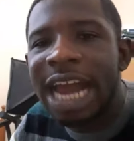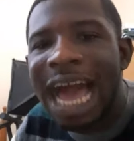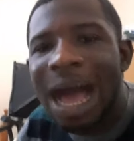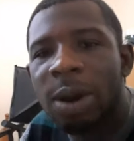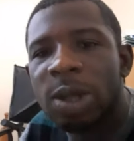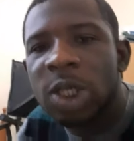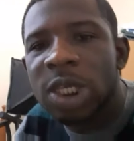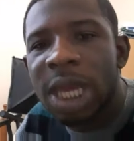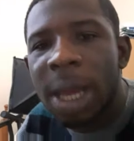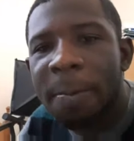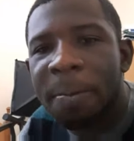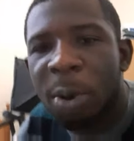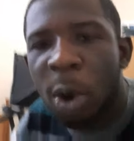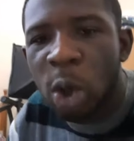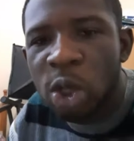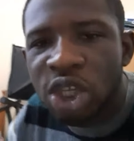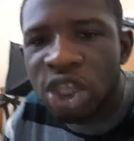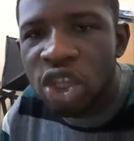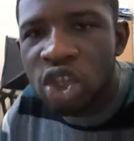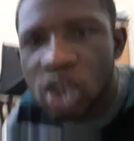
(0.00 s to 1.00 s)
I was
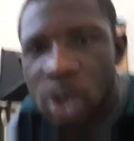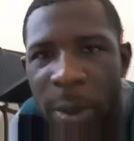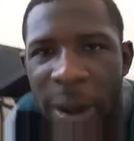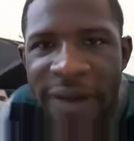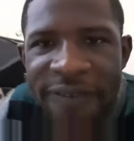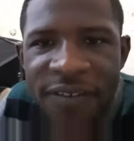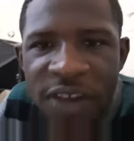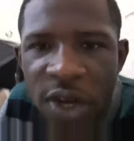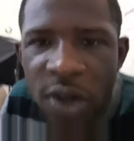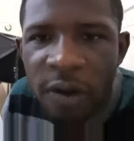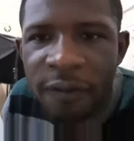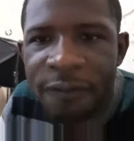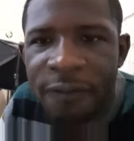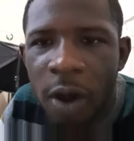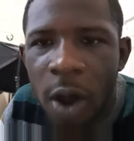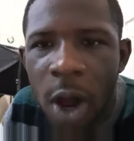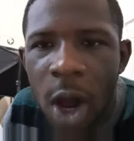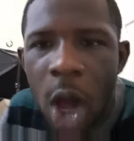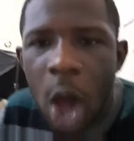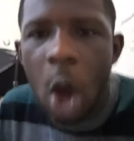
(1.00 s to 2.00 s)
posting to my video
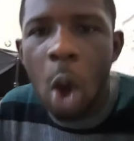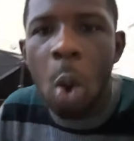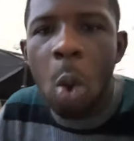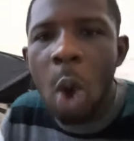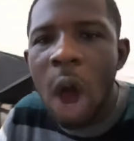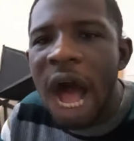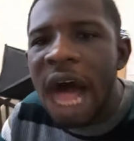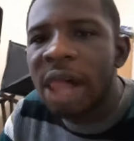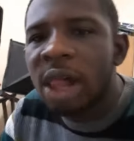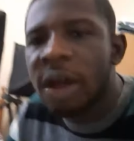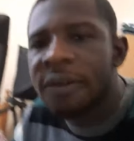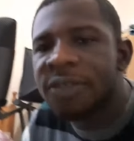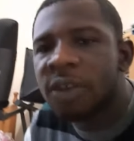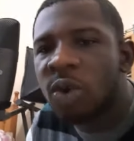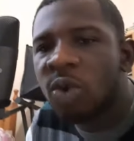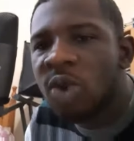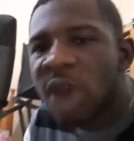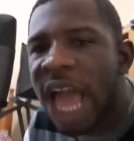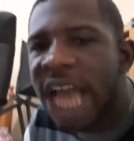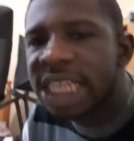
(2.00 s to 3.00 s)
for a while of the
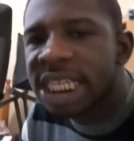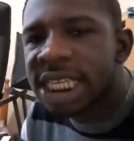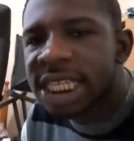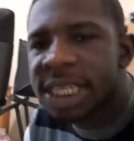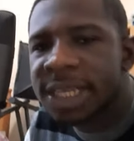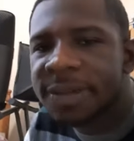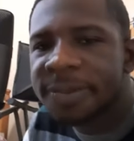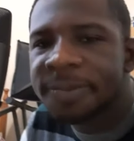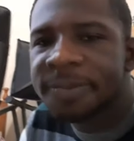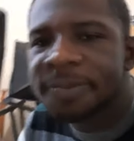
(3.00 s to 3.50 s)
rest.